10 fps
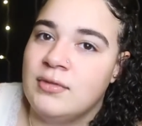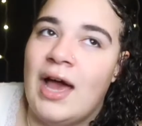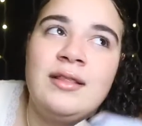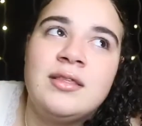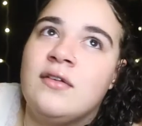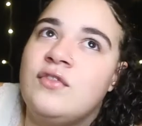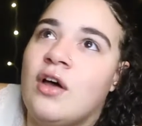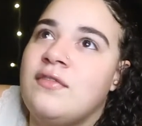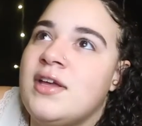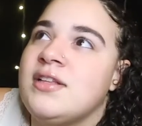I love
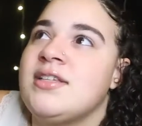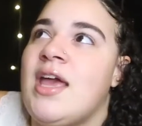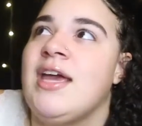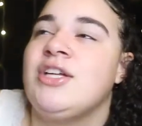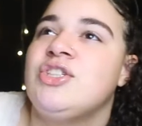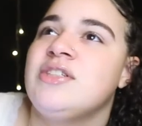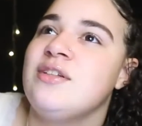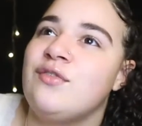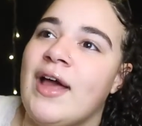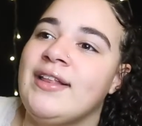dolphins, and just
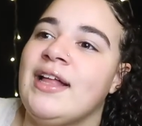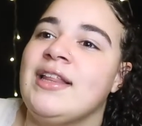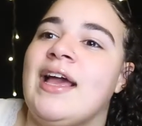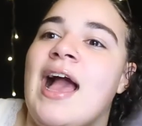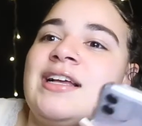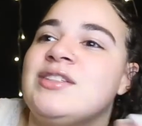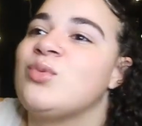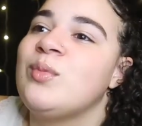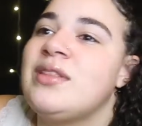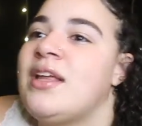the fact that like I could
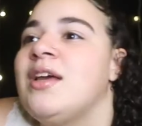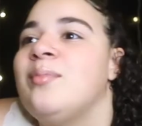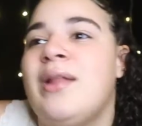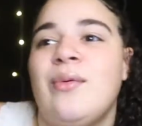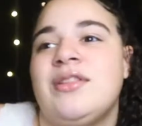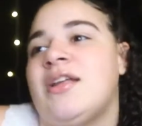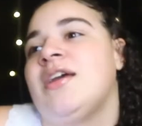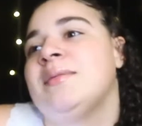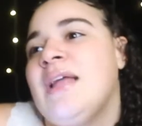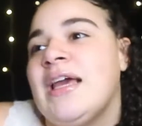swim with them, play with
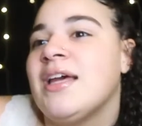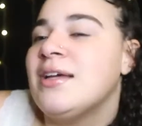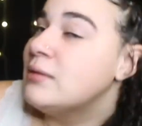them, like,